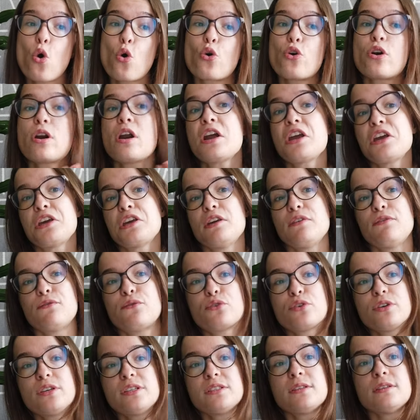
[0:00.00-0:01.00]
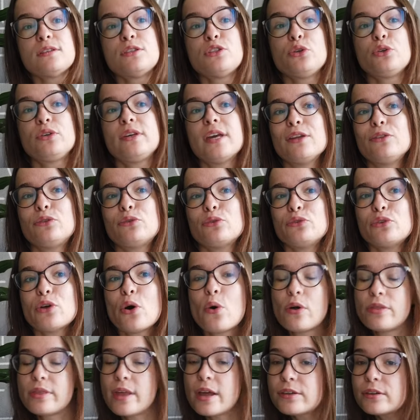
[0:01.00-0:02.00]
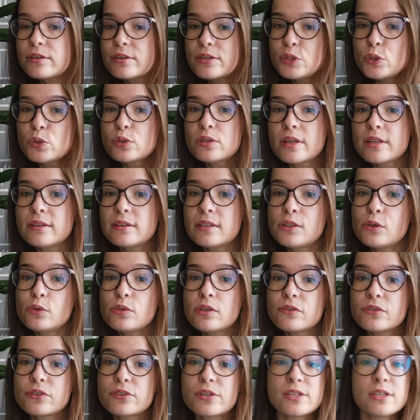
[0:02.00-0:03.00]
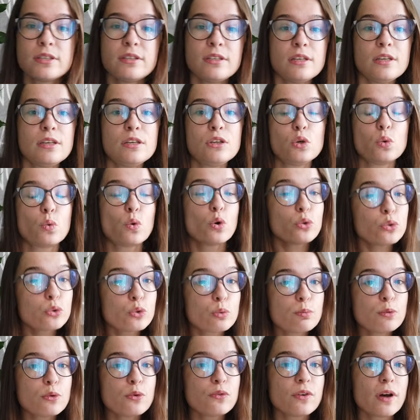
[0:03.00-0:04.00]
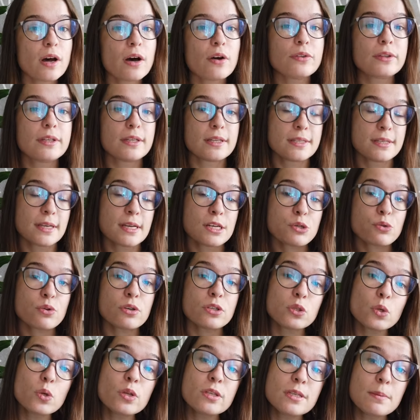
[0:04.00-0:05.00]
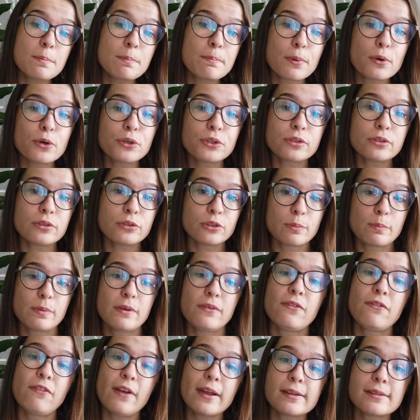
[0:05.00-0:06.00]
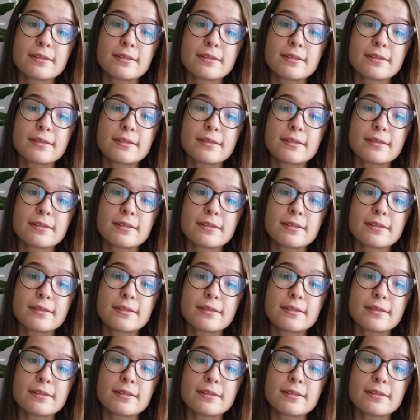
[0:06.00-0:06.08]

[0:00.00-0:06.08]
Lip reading: or if, for instance, you get to know another student at the university, you want to move out, etc. So it's important to be